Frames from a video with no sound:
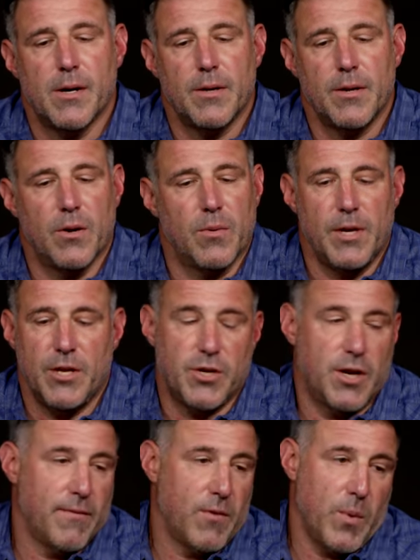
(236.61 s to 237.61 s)
you know, each
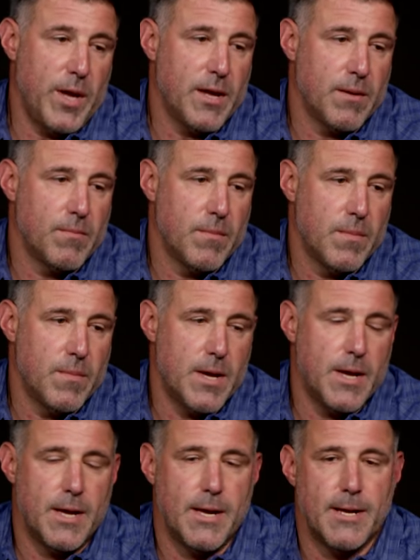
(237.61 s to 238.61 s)
and every week.
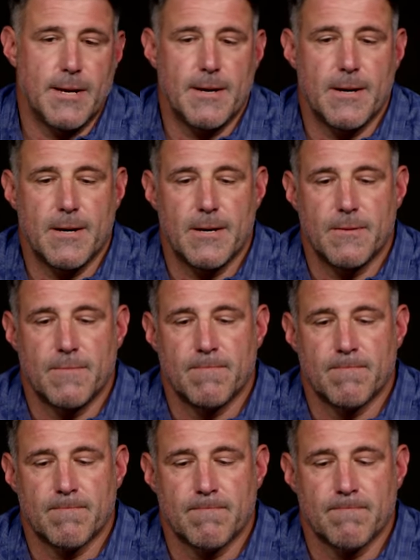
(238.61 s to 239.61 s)
And,
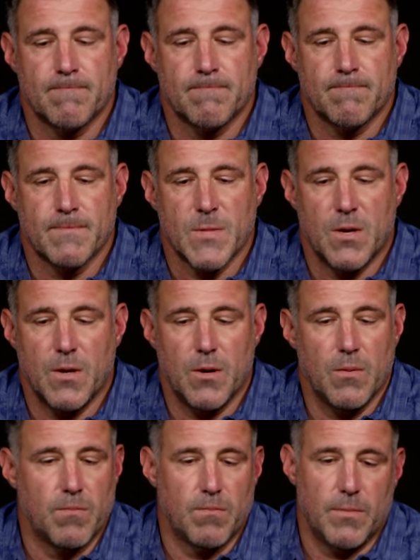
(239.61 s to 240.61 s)
you
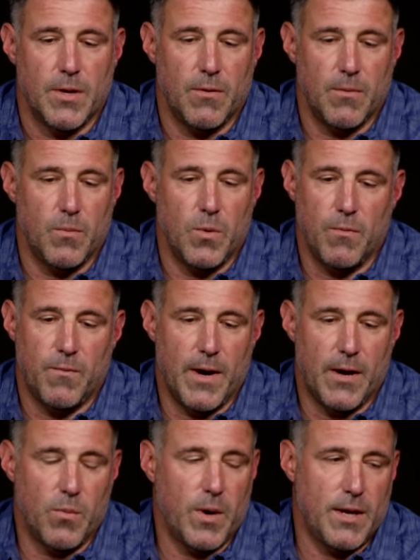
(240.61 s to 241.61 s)
know, we'll
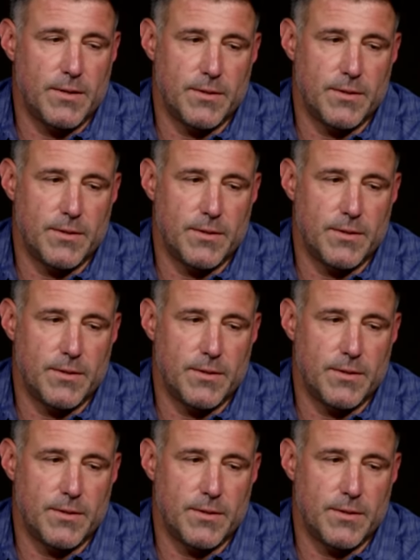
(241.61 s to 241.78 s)
find ways